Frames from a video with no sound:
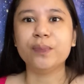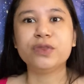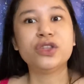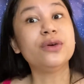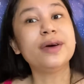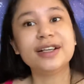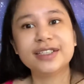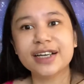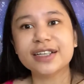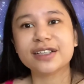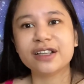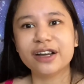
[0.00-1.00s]
do
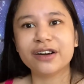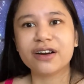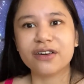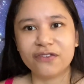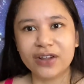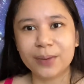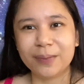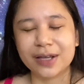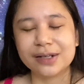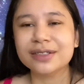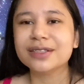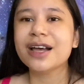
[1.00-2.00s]
exist here in the
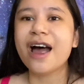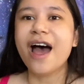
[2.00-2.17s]
Philippines,